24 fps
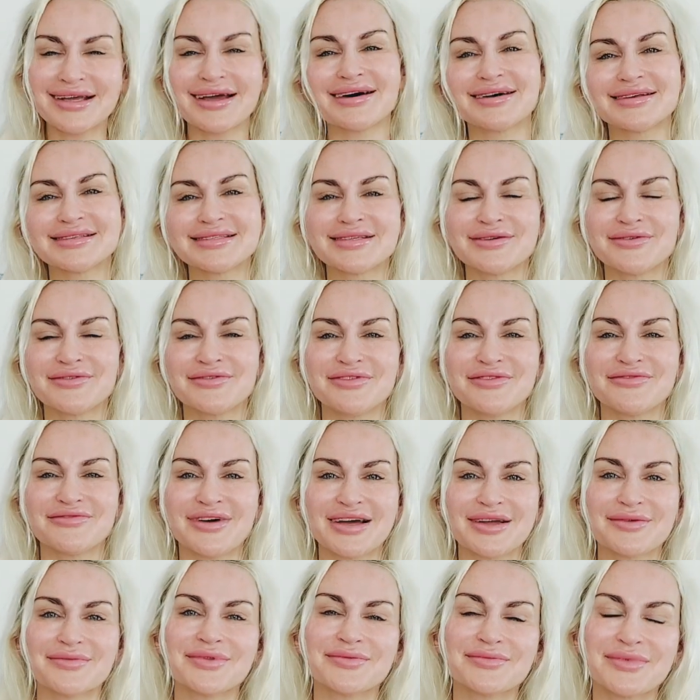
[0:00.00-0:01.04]
Also, if you
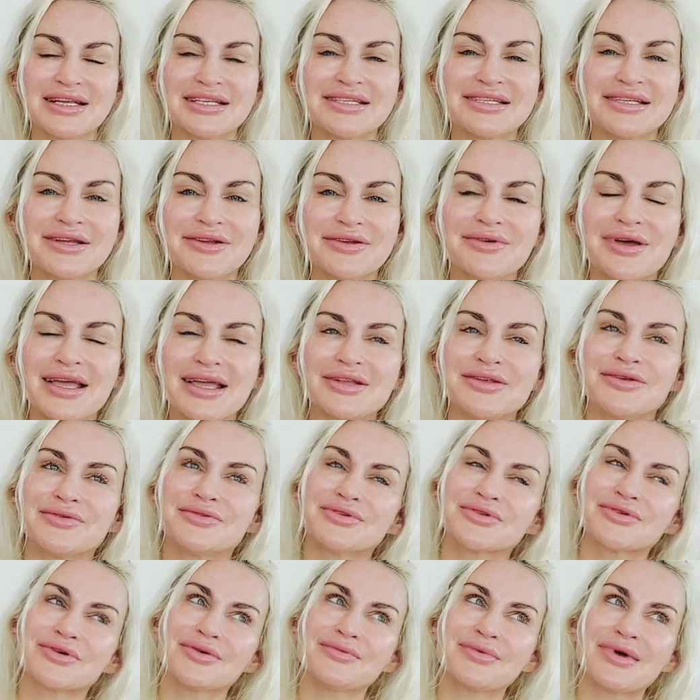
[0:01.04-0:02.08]
vibe with my channel and you
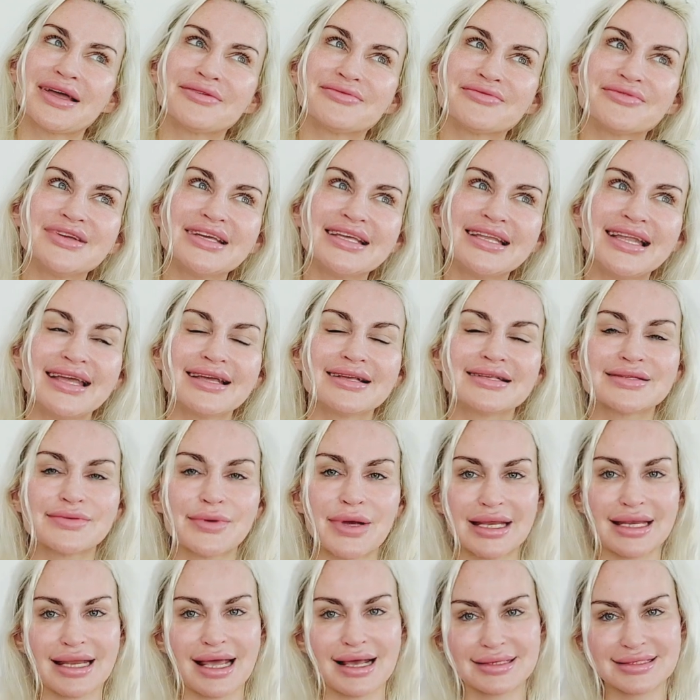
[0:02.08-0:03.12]
enjoy my readings,
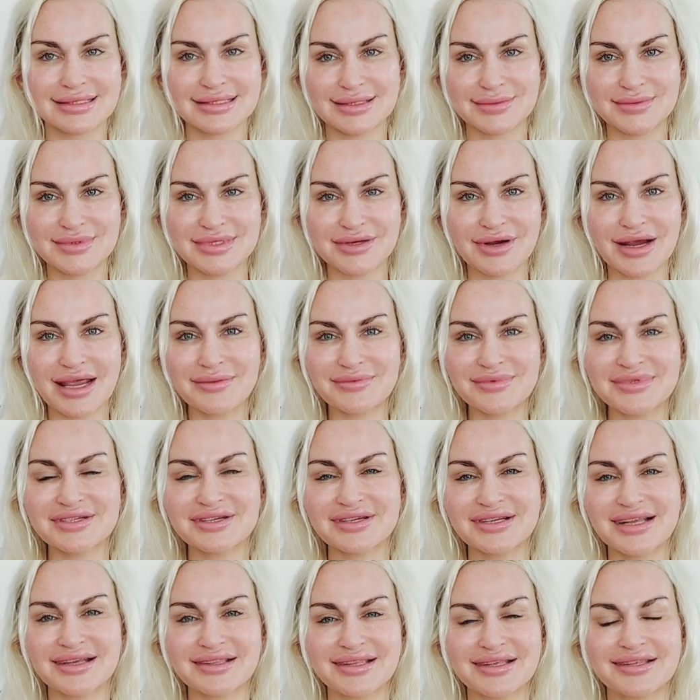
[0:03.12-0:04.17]
why not subscribe,
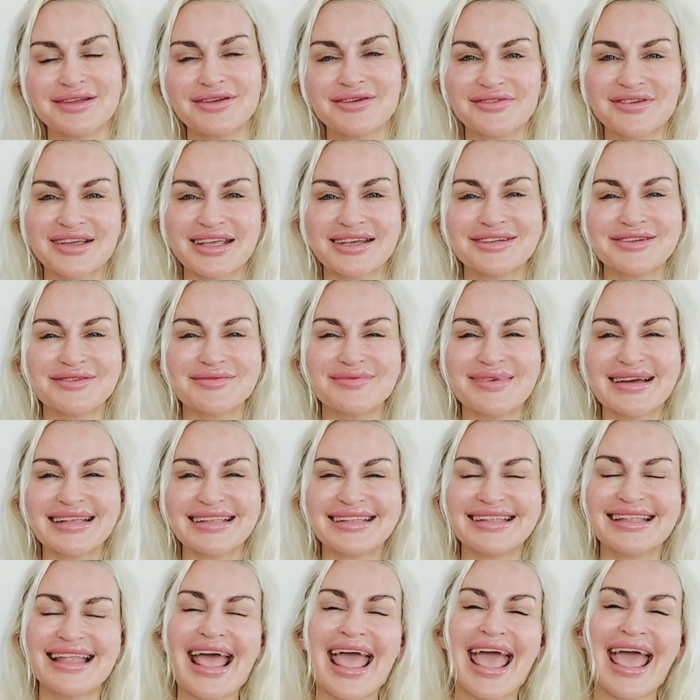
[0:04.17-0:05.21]
turn on the notification
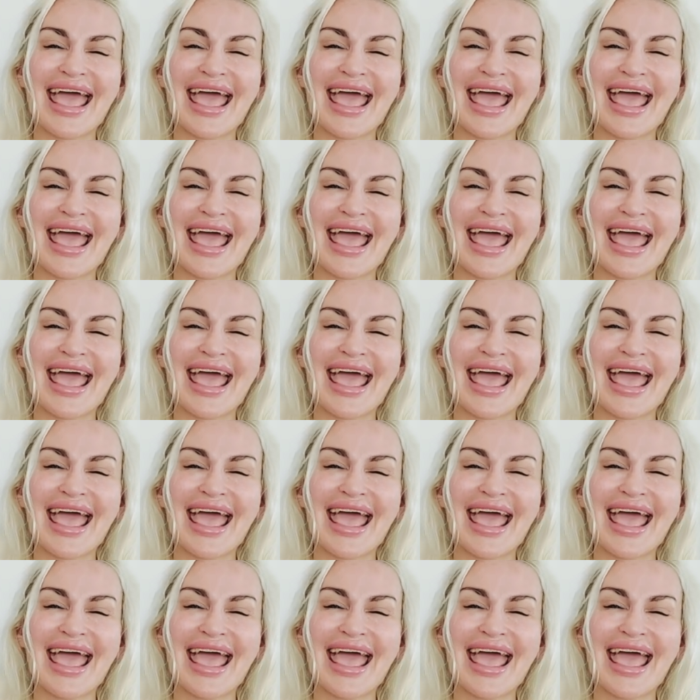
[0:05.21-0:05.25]
button,